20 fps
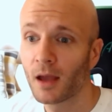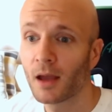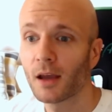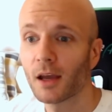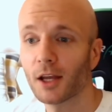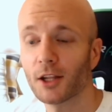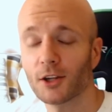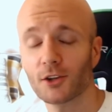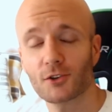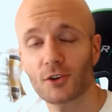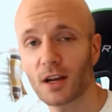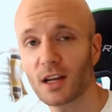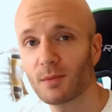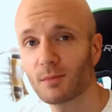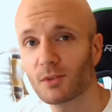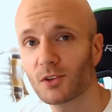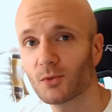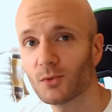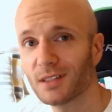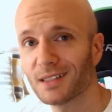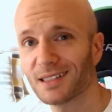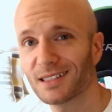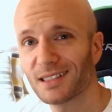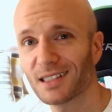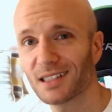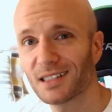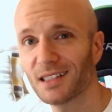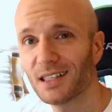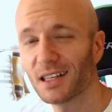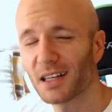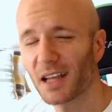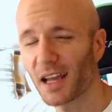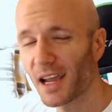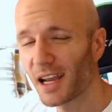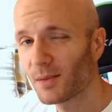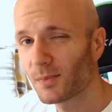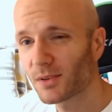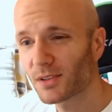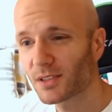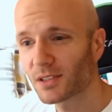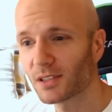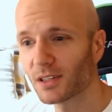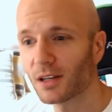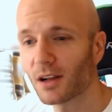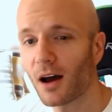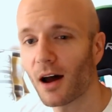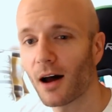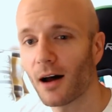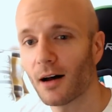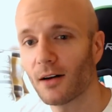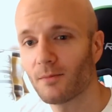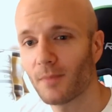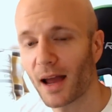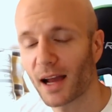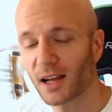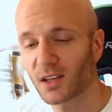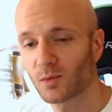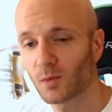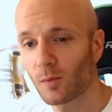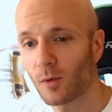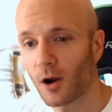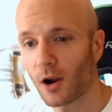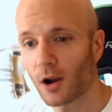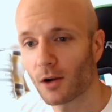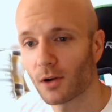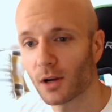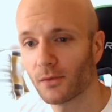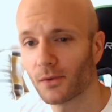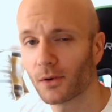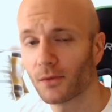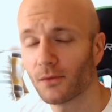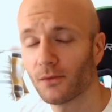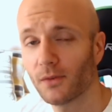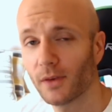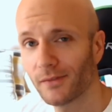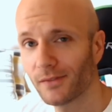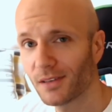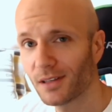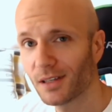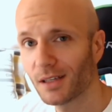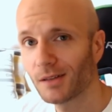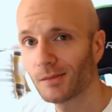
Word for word: And training between 60 and 80% of maximum heart rate for 15